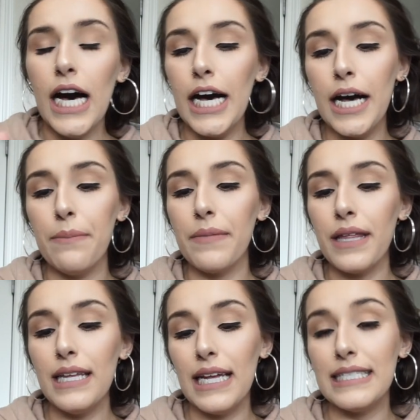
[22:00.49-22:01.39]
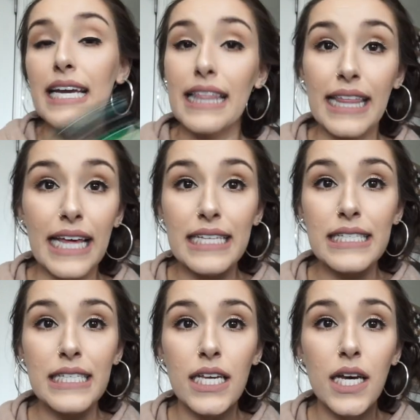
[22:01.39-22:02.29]
um, and i take
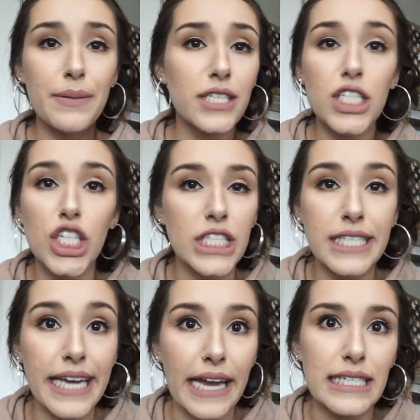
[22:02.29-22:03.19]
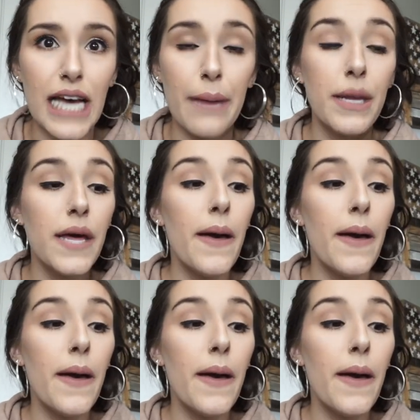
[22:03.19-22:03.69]
this i mean this is good to take anytime